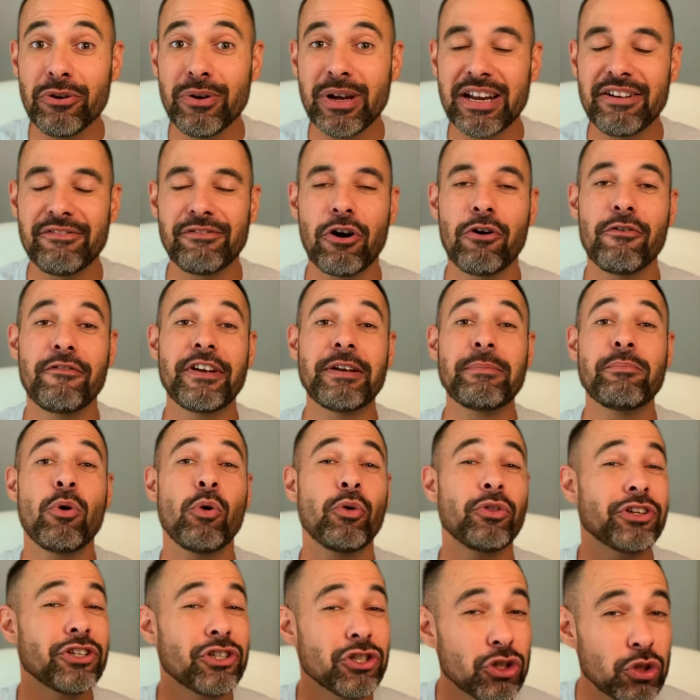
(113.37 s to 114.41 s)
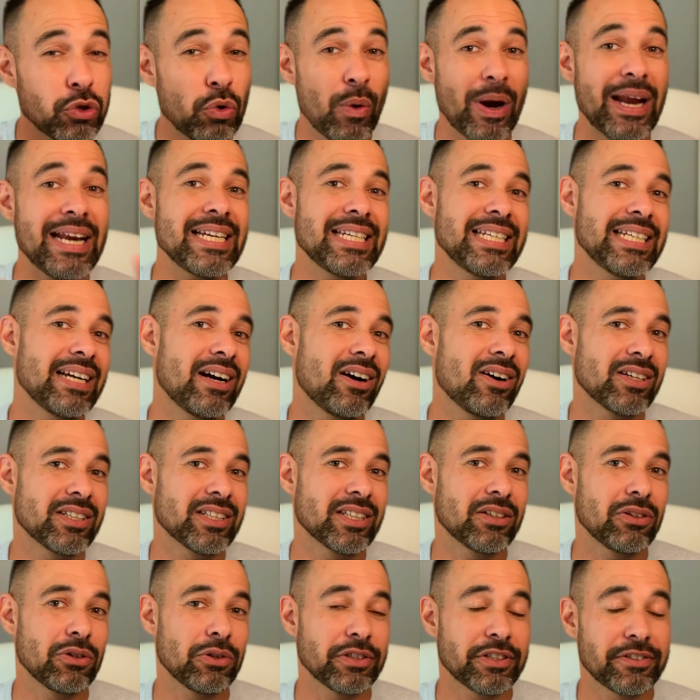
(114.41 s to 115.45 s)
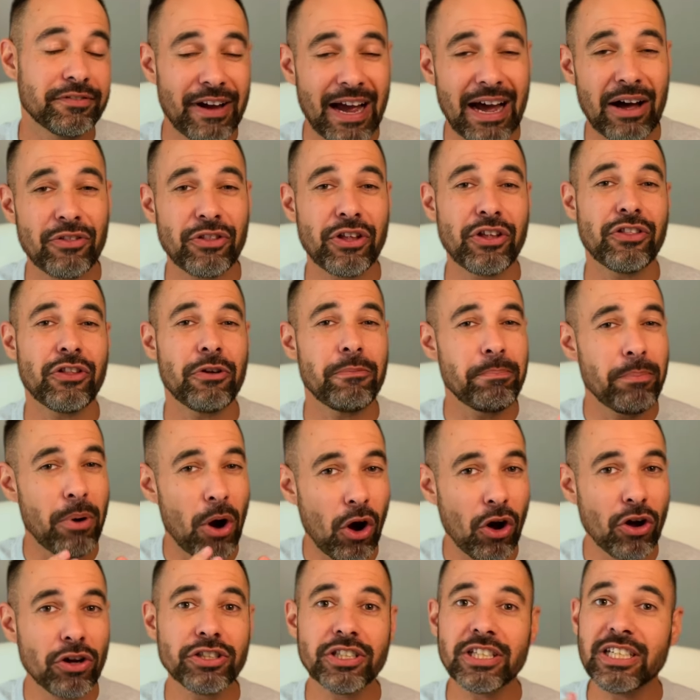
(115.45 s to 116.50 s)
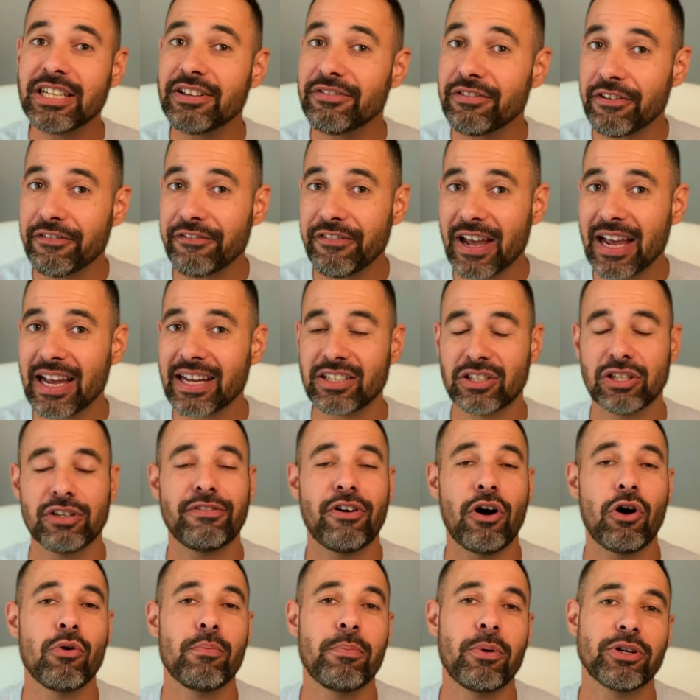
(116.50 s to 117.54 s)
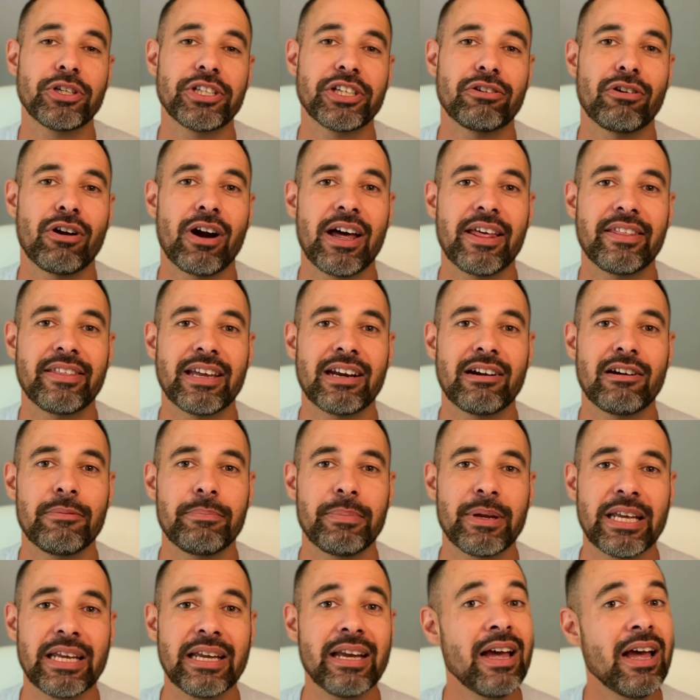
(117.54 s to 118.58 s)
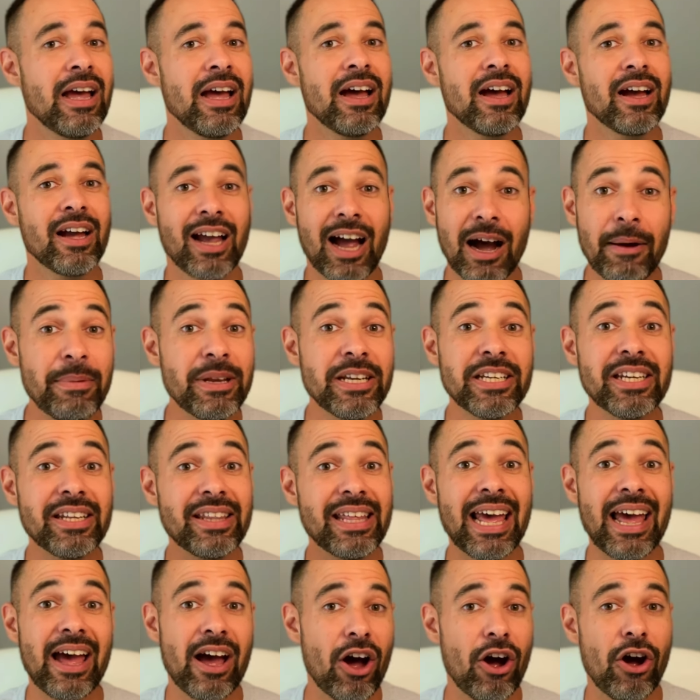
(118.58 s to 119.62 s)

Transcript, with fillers: review involving more than 20 articles found that the positive effects of whole body cryotherapy come into their